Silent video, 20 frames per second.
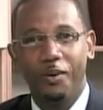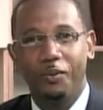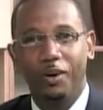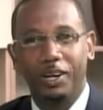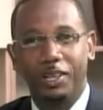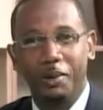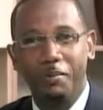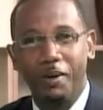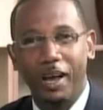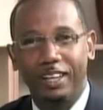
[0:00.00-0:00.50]

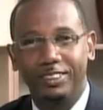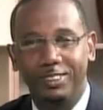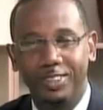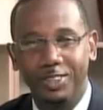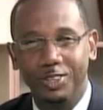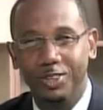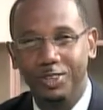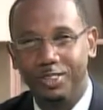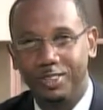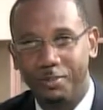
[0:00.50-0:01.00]
Welcome back to
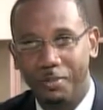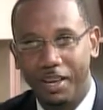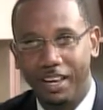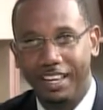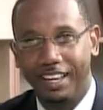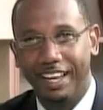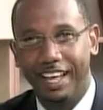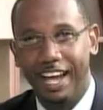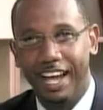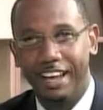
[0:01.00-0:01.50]

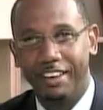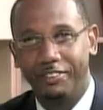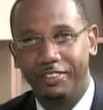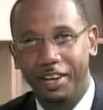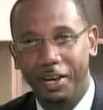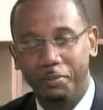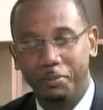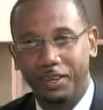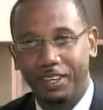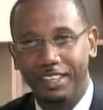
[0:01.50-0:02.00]
Newsmaker Live.
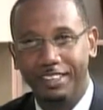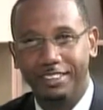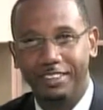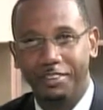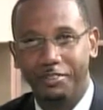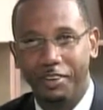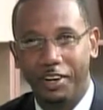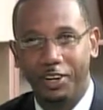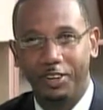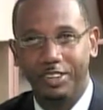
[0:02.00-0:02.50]
I'm
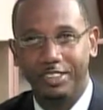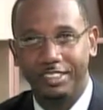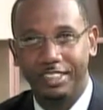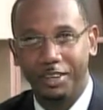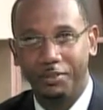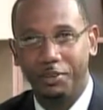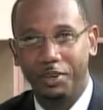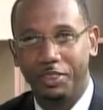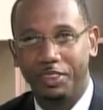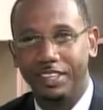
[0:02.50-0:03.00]
Clinton Reynolds,
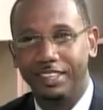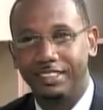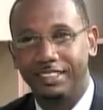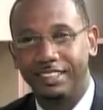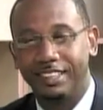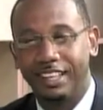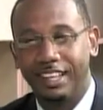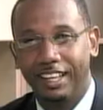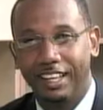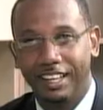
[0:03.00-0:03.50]
and with us
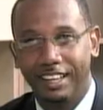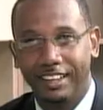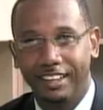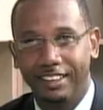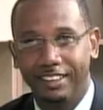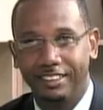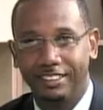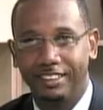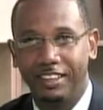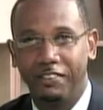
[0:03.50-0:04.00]

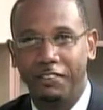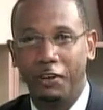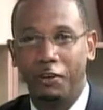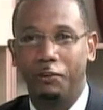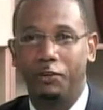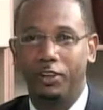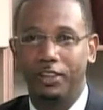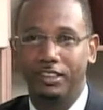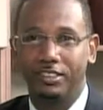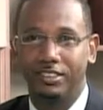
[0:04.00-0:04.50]
this evening
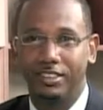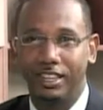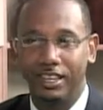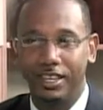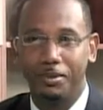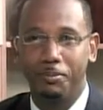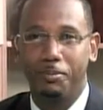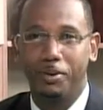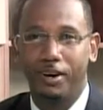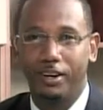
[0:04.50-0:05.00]
for the
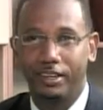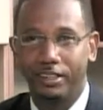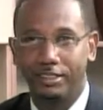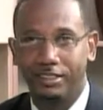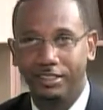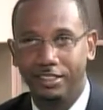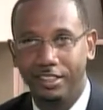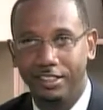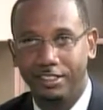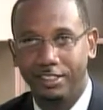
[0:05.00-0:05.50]
second part is
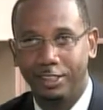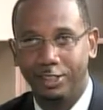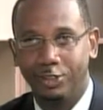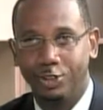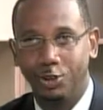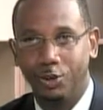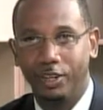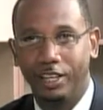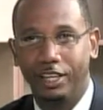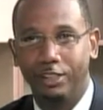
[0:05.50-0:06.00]
Nurse
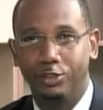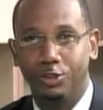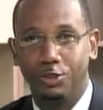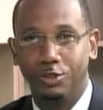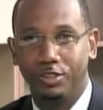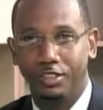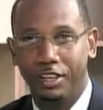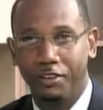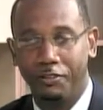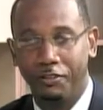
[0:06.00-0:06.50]
Julia
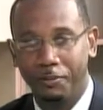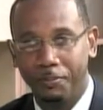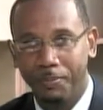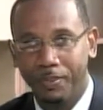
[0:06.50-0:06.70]
Joseph.